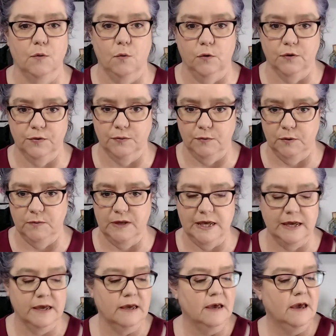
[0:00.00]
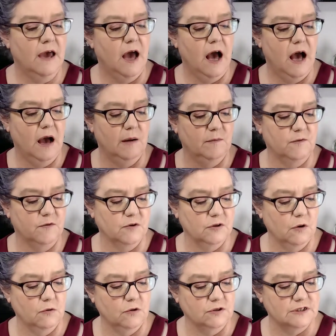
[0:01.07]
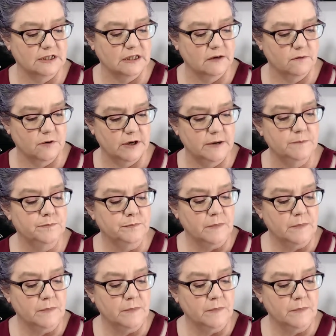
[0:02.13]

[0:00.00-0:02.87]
or through me um, for local delivery.